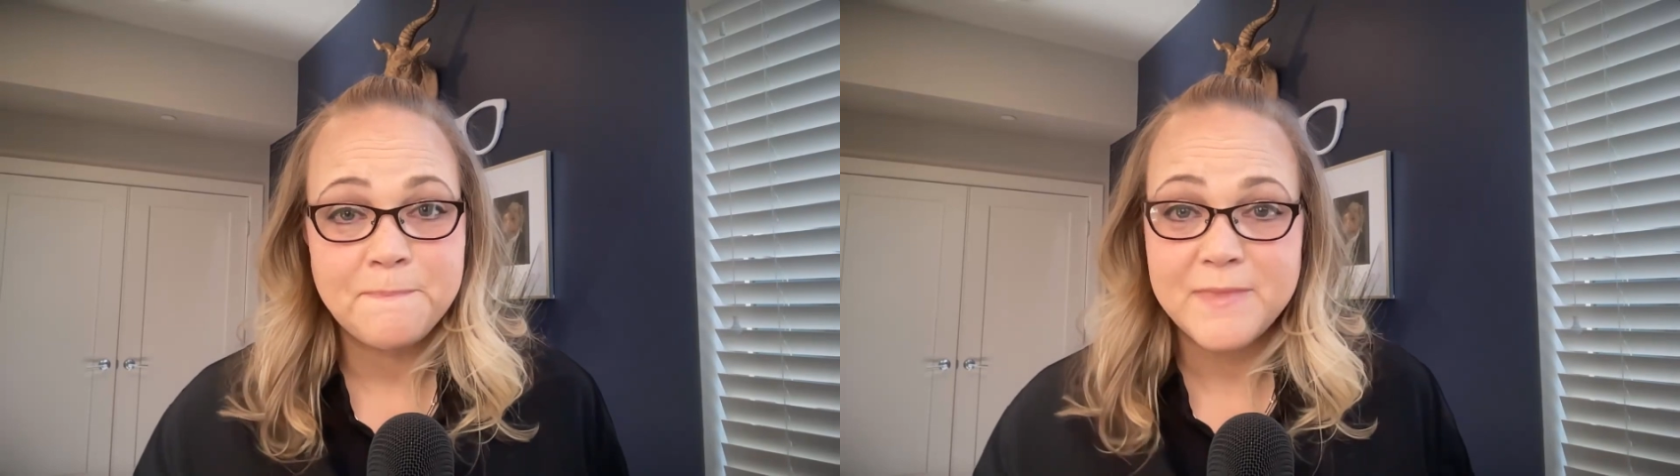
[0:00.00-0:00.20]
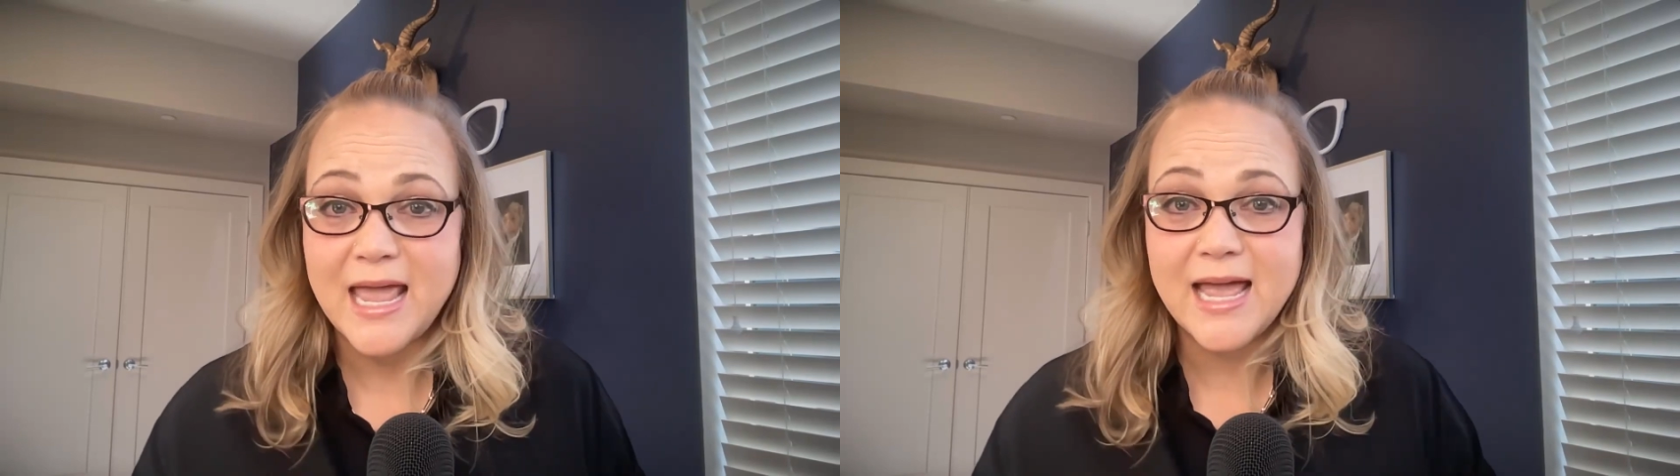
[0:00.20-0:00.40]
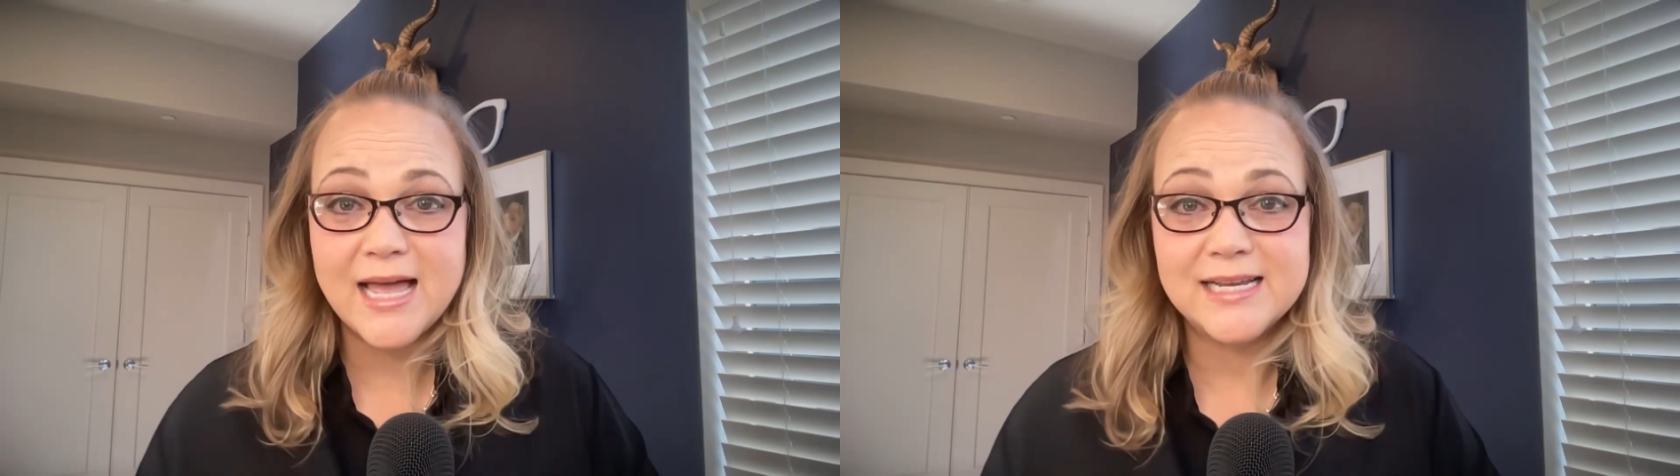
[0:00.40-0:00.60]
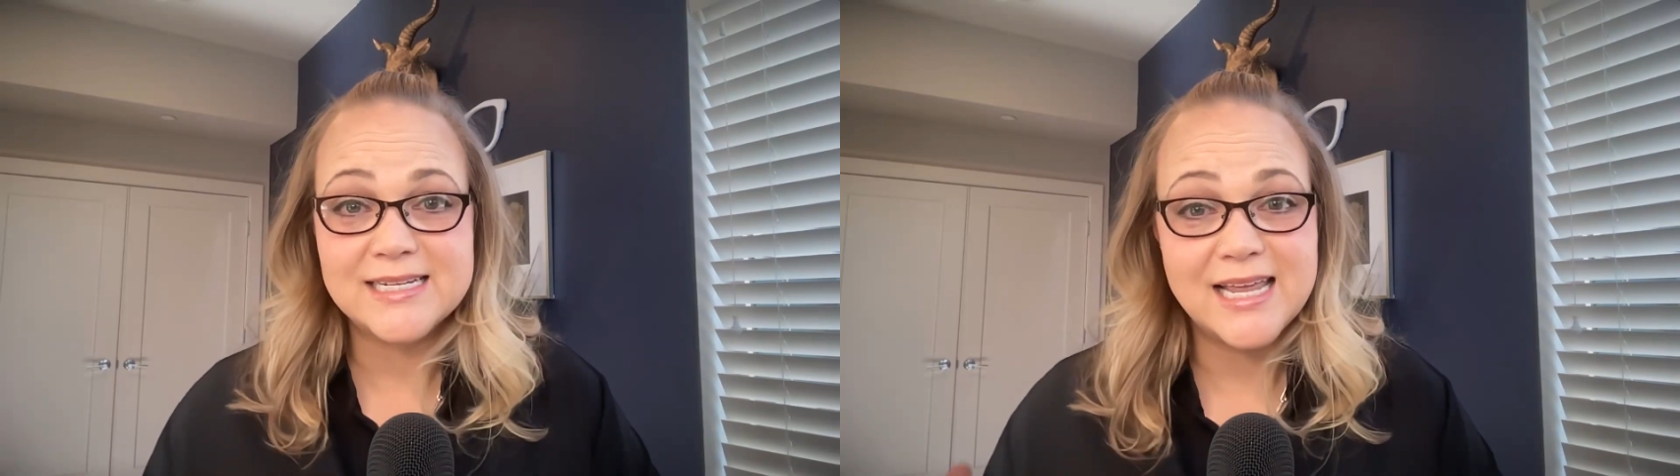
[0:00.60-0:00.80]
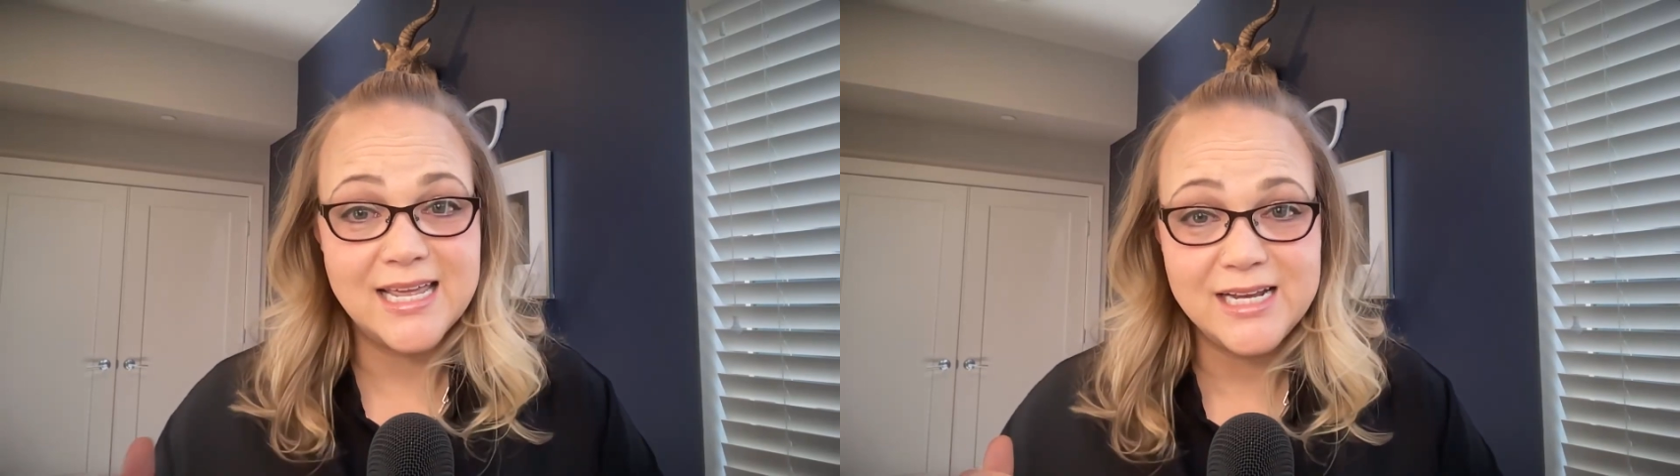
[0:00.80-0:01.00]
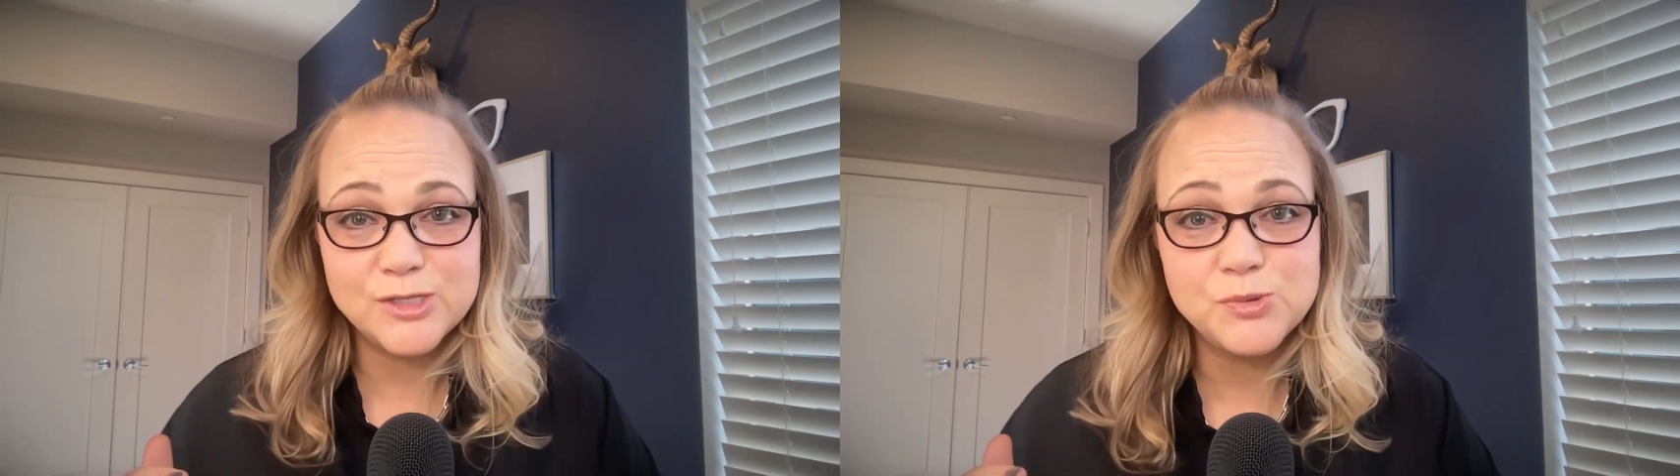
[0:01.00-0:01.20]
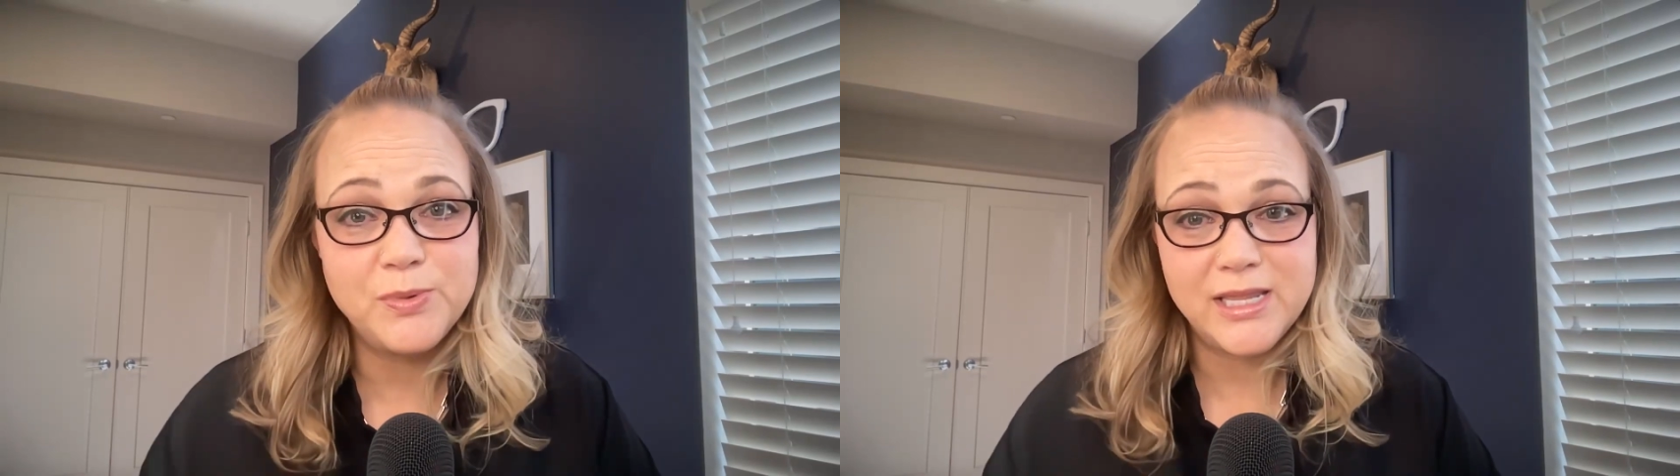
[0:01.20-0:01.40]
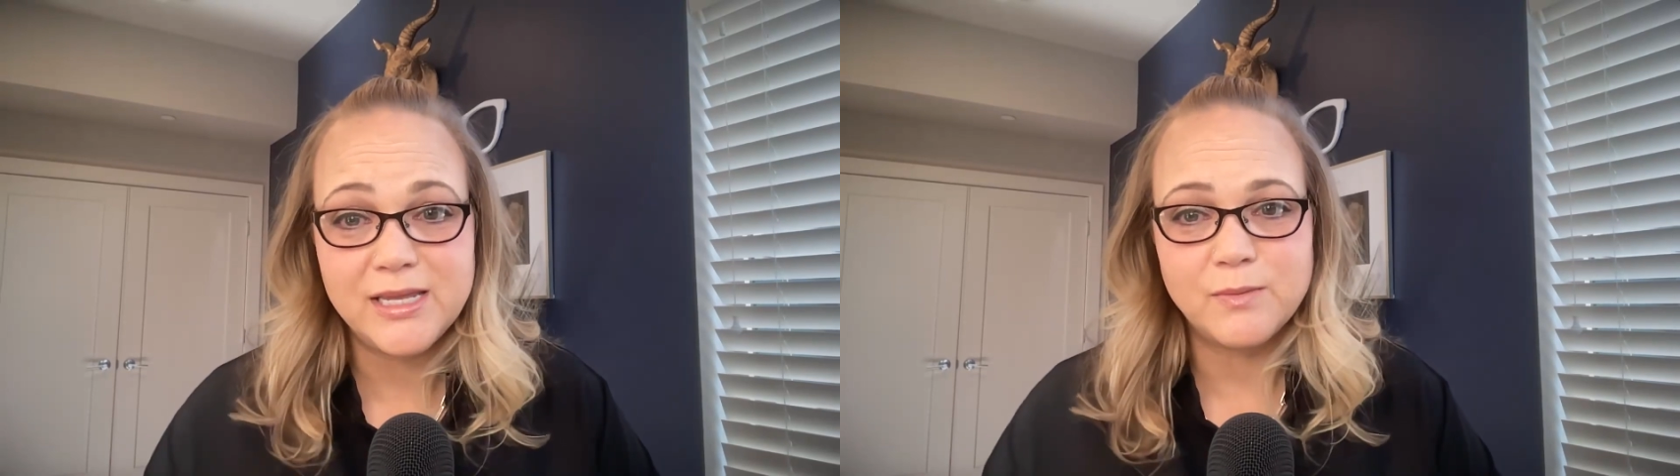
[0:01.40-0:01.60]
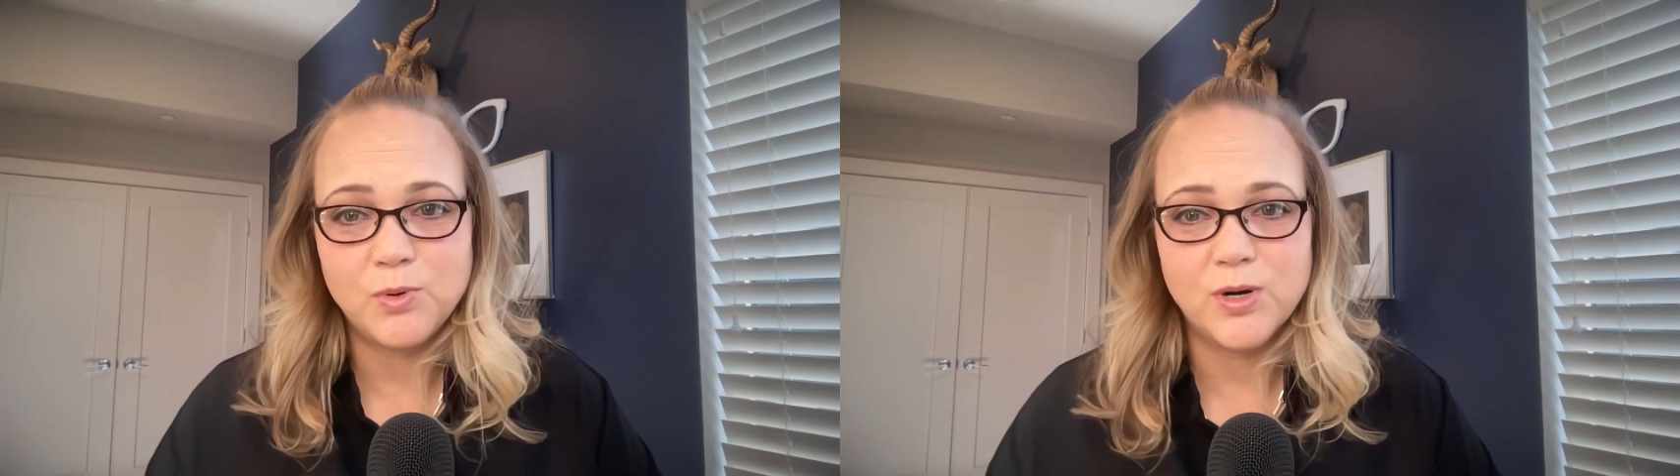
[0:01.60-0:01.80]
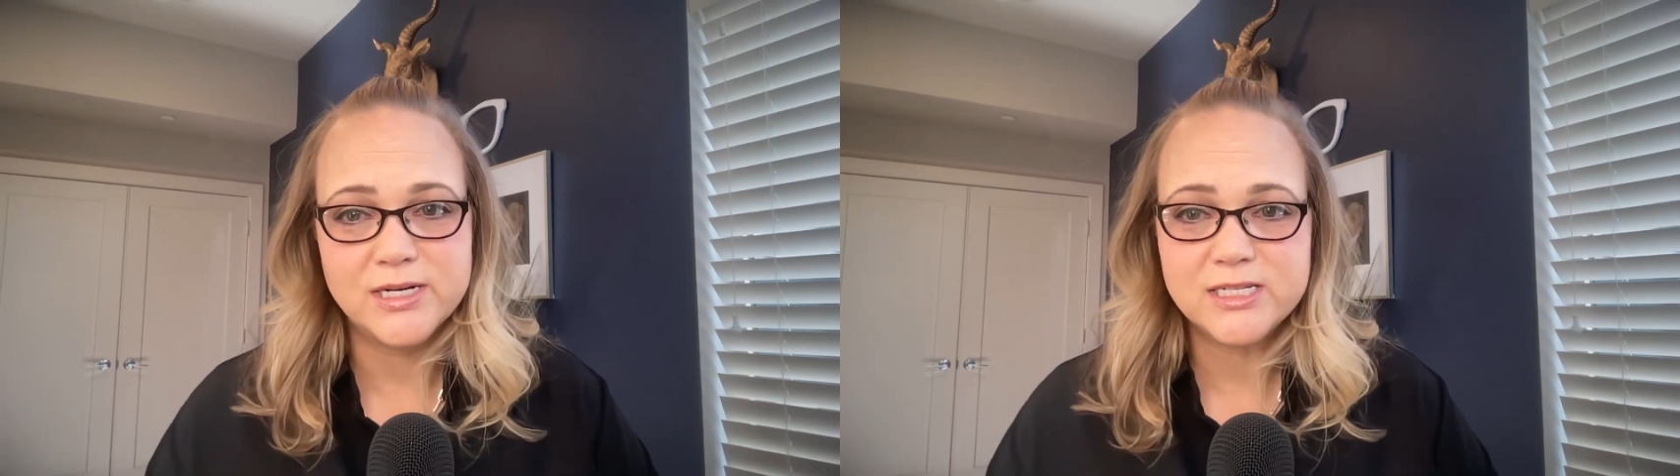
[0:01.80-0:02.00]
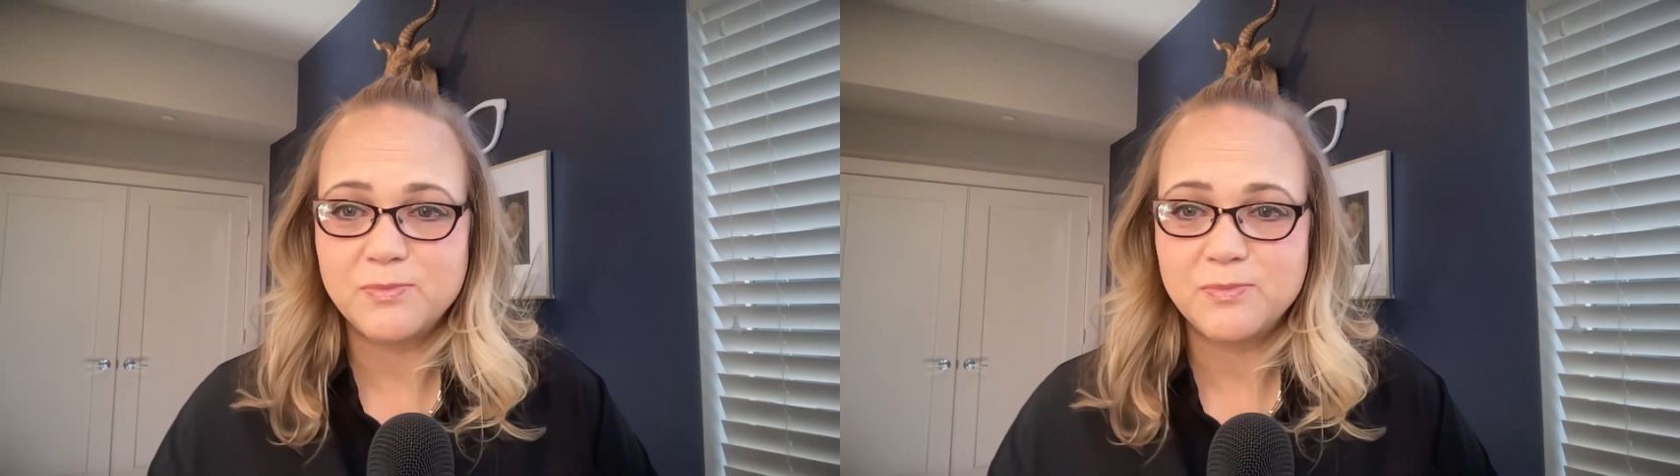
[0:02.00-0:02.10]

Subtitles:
And it is really important